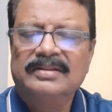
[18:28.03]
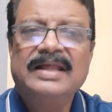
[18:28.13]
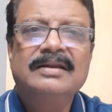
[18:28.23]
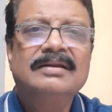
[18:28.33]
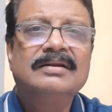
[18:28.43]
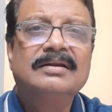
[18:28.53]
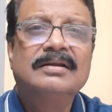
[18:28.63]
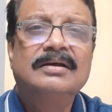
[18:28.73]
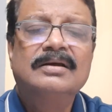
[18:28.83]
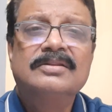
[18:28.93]
Then
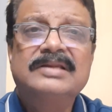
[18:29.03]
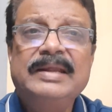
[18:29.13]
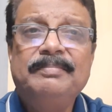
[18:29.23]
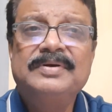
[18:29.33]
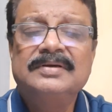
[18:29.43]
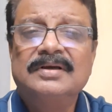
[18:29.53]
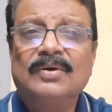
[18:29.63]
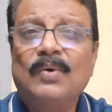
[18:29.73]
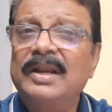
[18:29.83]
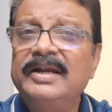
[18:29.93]
sleep.
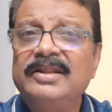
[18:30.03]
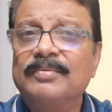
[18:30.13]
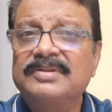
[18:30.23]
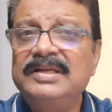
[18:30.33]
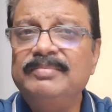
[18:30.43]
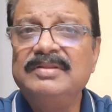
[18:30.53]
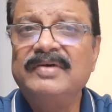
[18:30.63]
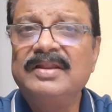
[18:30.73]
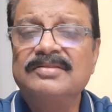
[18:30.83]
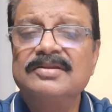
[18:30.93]
Quality of sleep is
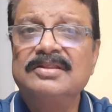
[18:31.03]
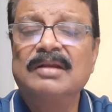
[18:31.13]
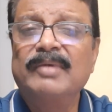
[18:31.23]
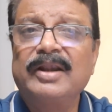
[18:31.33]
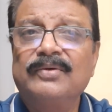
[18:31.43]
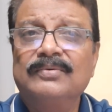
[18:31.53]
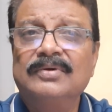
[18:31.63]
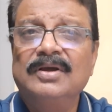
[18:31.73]
very essential, mind you.